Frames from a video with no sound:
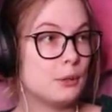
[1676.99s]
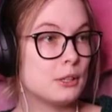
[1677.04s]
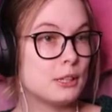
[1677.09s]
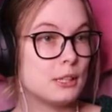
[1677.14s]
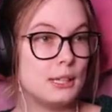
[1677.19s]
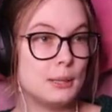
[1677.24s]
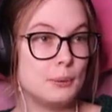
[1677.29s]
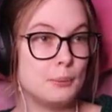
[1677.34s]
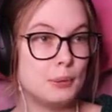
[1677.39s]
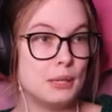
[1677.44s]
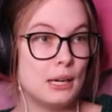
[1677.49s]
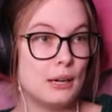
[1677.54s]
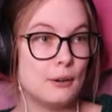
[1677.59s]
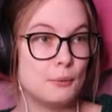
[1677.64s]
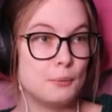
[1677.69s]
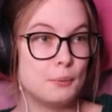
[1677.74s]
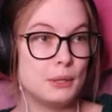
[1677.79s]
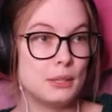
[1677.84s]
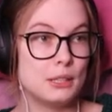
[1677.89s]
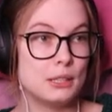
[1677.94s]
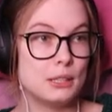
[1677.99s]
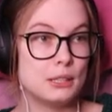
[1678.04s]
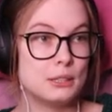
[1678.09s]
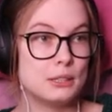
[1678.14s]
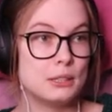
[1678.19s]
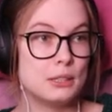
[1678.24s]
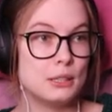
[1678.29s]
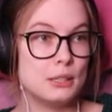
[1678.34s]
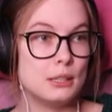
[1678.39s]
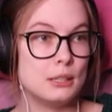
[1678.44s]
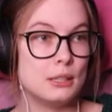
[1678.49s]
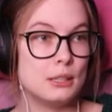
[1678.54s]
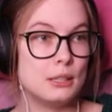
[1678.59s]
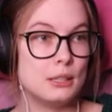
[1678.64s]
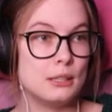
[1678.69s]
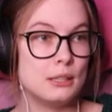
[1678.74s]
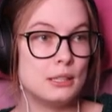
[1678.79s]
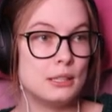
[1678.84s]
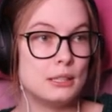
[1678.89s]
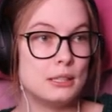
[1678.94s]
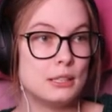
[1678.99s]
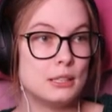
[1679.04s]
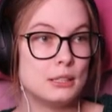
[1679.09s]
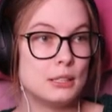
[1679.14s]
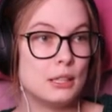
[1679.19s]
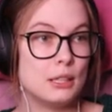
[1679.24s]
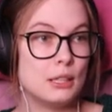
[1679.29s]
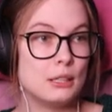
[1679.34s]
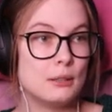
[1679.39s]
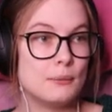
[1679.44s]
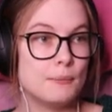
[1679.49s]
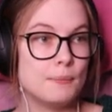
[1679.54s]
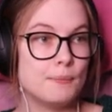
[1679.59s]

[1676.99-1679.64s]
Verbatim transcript: clip it out because this is a lot.